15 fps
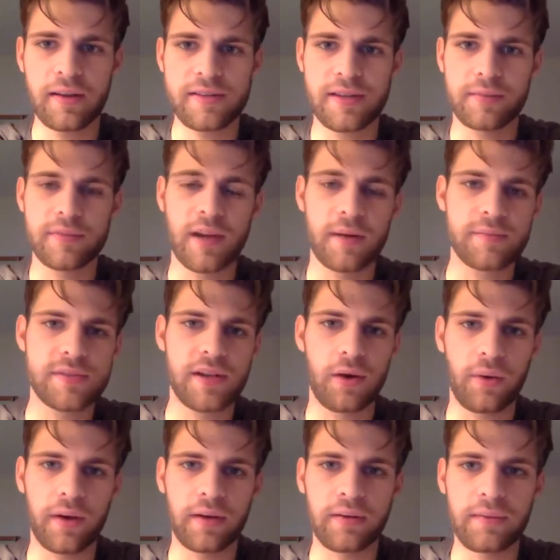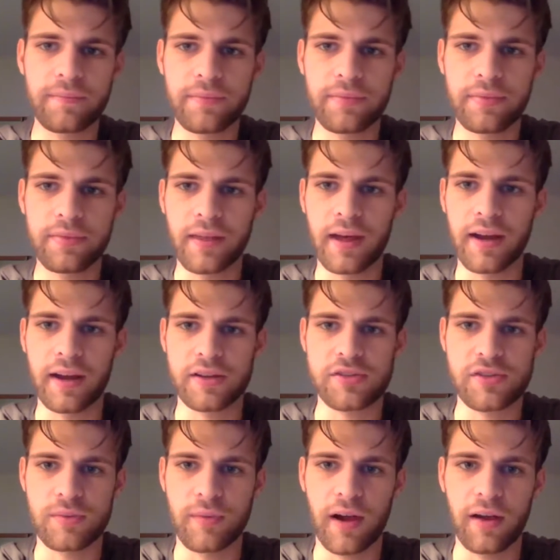Sometimes going that
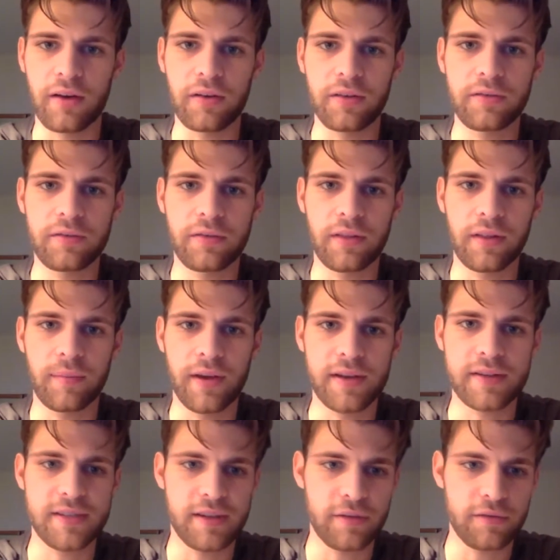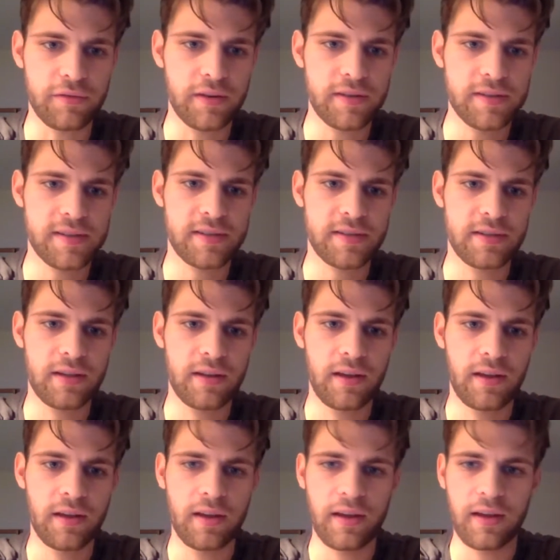extra mile really makes a difference
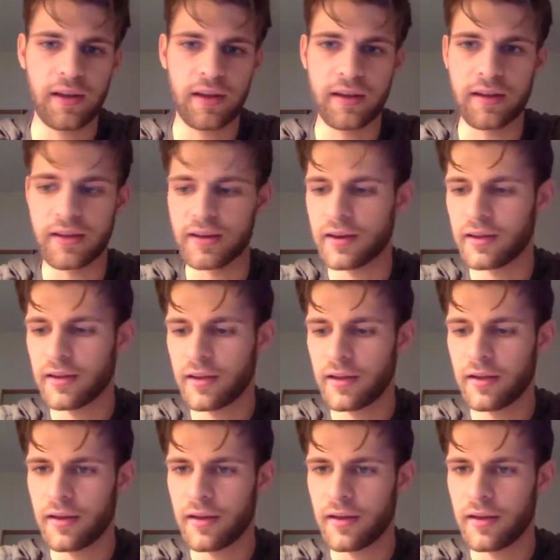in